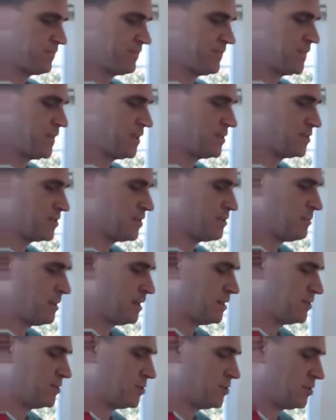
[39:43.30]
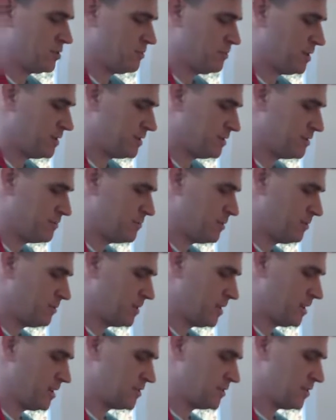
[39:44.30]
no, I was going to make a joke about some ripped
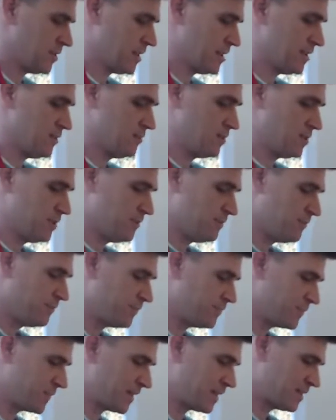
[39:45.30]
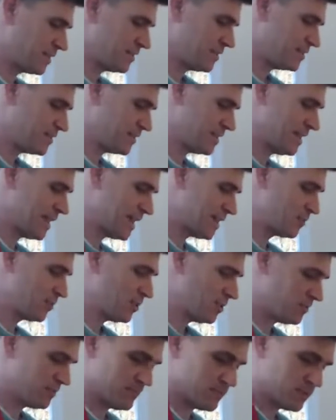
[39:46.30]
guys. Okay, here we go. Didn't land
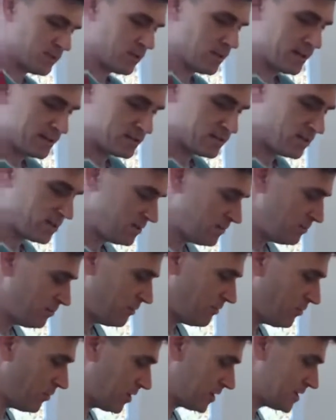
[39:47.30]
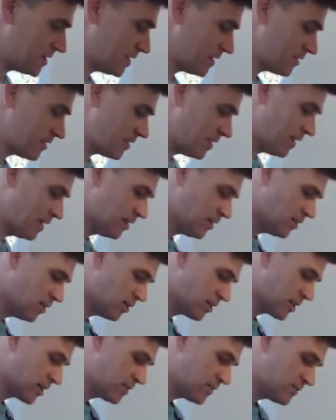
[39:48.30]
well. All right, not even before I said it.
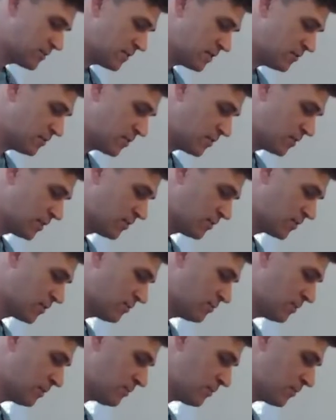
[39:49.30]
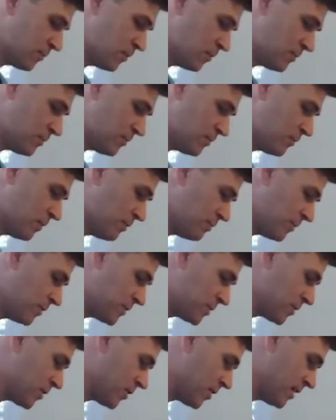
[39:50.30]
Okay, there we go. Now we're going to whip
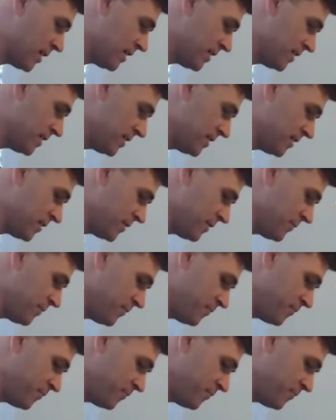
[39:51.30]
this coriander in here.